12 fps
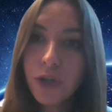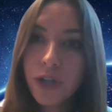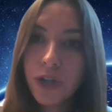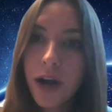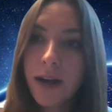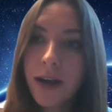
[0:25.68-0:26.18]

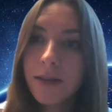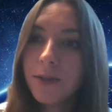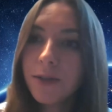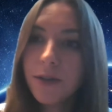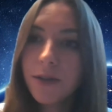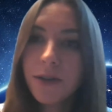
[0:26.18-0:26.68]
your
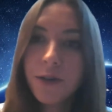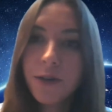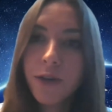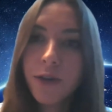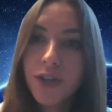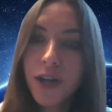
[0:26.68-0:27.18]
child's or your
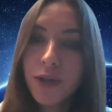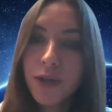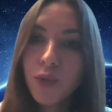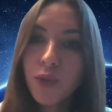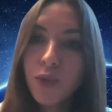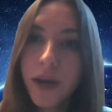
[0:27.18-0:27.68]

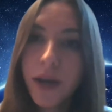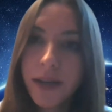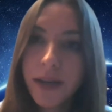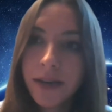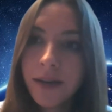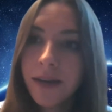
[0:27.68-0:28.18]
grandchild's
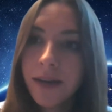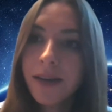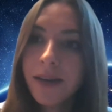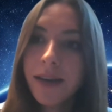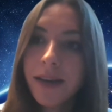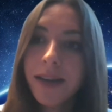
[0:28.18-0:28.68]
wedding
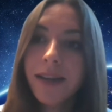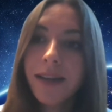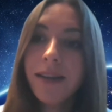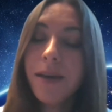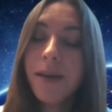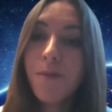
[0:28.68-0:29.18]

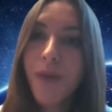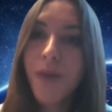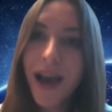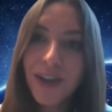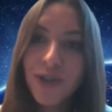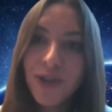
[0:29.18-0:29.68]
and
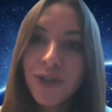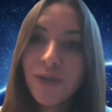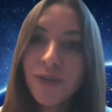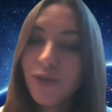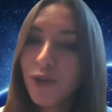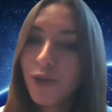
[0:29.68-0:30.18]

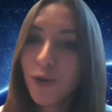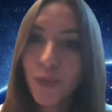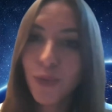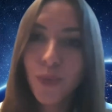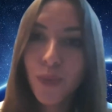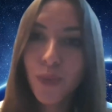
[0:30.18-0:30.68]
imagine, you
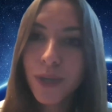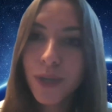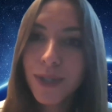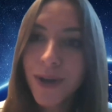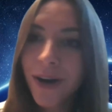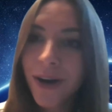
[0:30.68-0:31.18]
know,
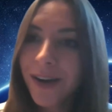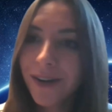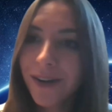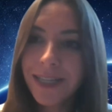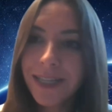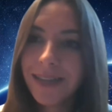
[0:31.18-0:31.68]
what
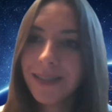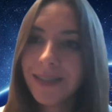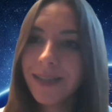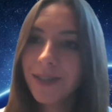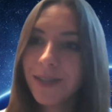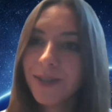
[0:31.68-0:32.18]
song are you
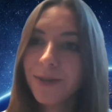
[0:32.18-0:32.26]
dancing